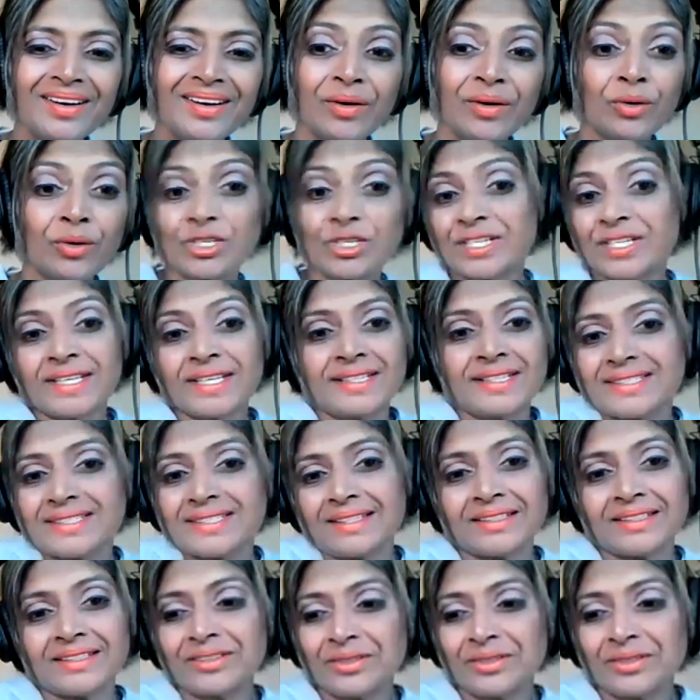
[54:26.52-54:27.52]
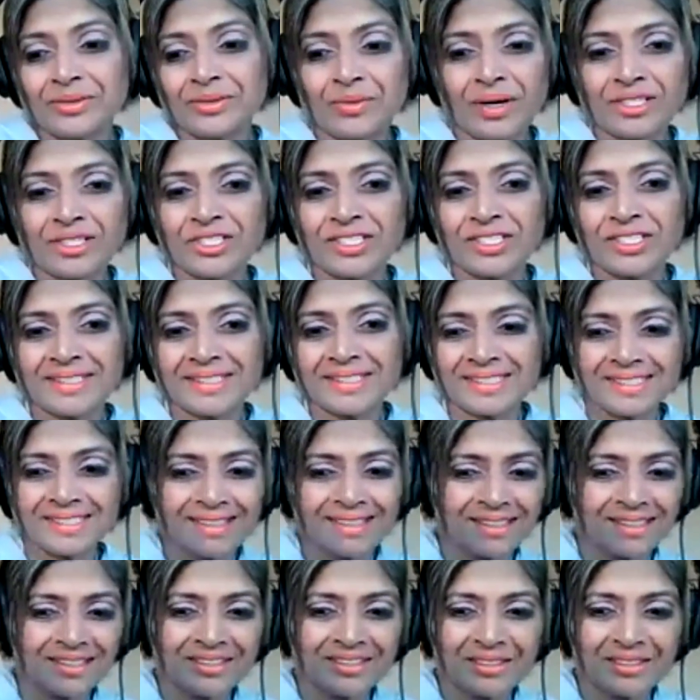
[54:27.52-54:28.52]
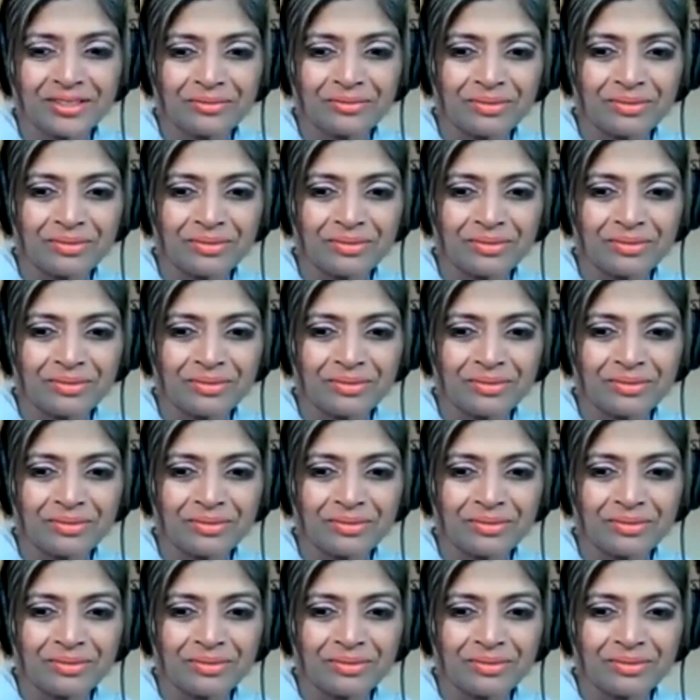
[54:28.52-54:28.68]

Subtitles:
Or sheets. I don't know. White sheets. I don't know.